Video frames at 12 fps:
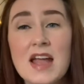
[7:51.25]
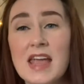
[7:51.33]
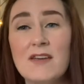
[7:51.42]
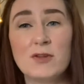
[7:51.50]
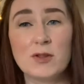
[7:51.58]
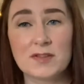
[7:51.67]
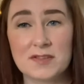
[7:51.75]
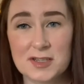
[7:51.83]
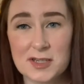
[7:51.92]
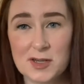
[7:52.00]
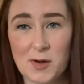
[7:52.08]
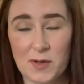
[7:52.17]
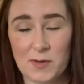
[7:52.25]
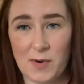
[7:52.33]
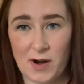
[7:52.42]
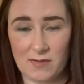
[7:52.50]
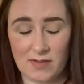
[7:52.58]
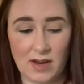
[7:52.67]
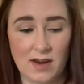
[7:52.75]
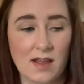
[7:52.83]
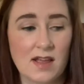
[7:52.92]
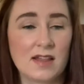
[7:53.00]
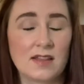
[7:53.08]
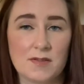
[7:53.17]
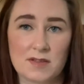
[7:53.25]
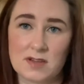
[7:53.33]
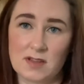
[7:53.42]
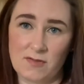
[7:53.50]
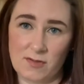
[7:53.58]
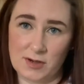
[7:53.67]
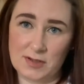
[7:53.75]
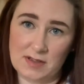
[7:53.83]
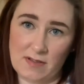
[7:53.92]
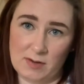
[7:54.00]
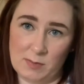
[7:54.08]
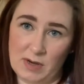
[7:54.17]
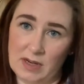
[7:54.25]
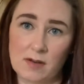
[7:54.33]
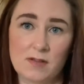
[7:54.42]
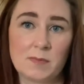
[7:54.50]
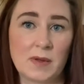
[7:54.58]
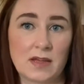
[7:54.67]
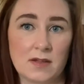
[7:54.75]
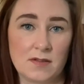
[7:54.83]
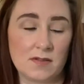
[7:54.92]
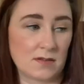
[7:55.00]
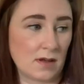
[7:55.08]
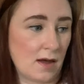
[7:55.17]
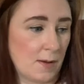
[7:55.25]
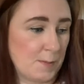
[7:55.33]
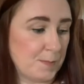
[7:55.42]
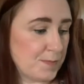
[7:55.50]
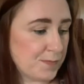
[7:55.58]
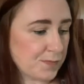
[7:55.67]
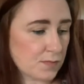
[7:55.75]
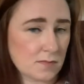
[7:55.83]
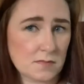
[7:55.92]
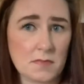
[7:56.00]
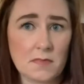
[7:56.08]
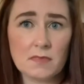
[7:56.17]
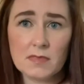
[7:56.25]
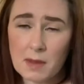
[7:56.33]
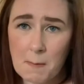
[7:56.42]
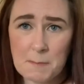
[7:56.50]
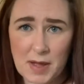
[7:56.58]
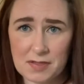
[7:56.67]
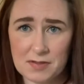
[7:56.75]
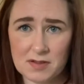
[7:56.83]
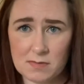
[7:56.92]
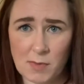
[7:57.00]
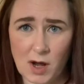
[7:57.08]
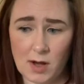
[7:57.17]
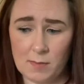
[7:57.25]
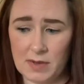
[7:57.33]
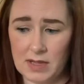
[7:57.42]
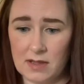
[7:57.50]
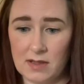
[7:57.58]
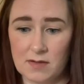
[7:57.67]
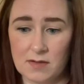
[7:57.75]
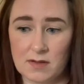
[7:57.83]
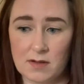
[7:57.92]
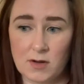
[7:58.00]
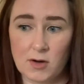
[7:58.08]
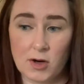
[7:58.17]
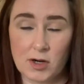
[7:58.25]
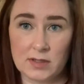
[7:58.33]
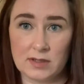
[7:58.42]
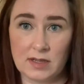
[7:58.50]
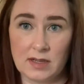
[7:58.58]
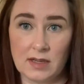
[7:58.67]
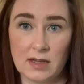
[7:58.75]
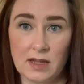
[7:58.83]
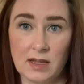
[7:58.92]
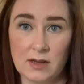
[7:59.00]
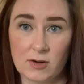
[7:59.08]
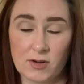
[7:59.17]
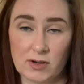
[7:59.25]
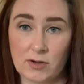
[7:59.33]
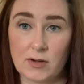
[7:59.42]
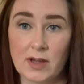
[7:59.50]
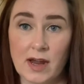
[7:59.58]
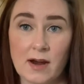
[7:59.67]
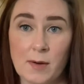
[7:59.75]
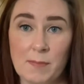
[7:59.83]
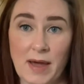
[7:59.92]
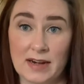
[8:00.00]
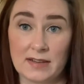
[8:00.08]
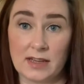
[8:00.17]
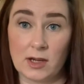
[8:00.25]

If you listen to no other part of it, listen to the first 7 minutes, because Beth's mom is currently in critical care battling